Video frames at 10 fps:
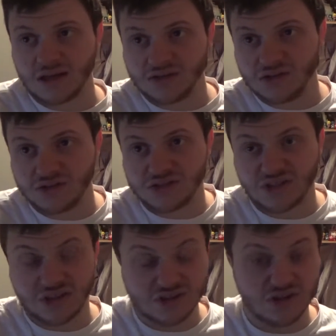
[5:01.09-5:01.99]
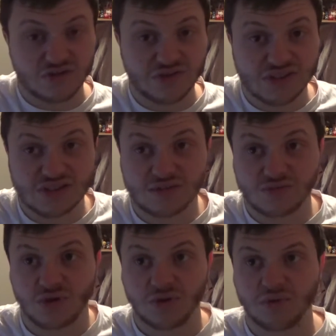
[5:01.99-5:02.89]
and you know, as long as the
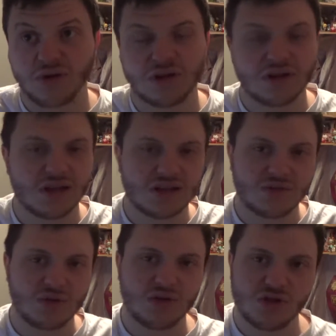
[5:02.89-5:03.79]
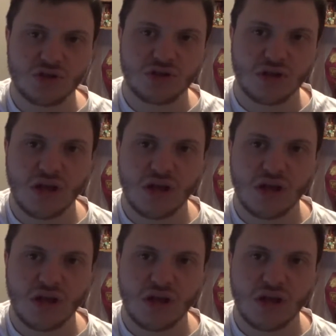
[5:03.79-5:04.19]
system's got what you want, that's what you should